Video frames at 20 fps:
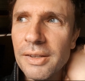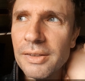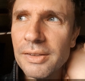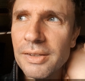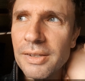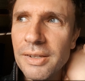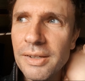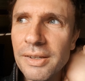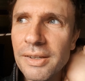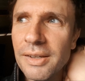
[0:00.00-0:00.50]

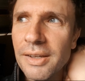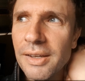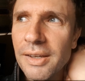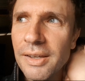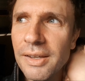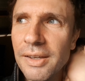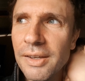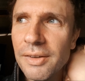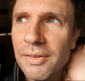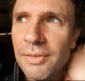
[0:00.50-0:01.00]
So,
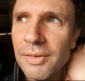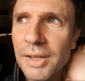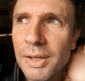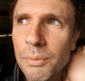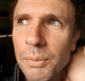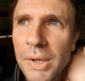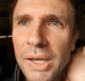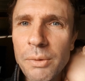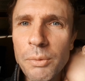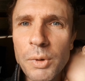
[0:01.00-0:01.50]

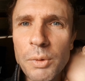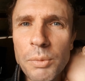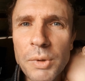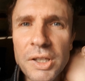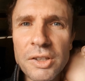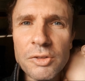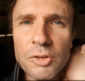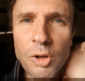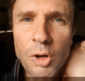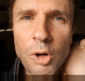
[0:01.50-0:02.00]
fuck man, we've
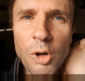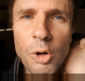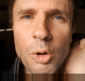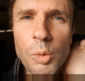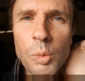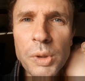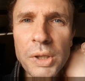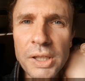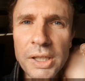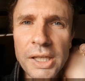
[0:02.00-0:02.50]
been
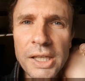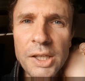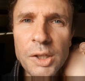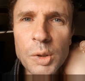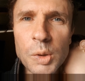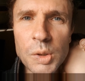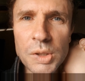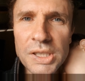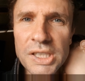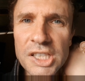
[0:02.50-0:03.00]
told we need
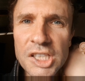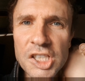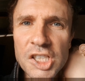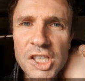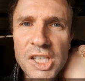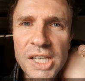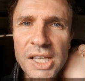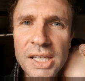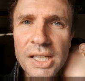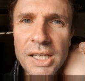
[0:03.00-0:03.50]
all this
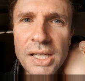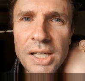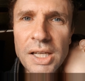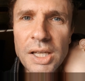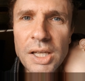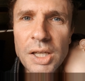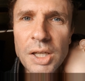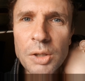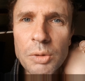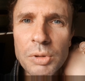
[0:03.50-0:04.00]
shit,
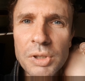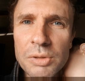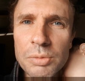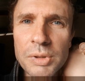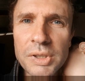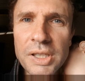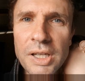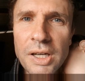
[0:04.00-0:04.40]
which we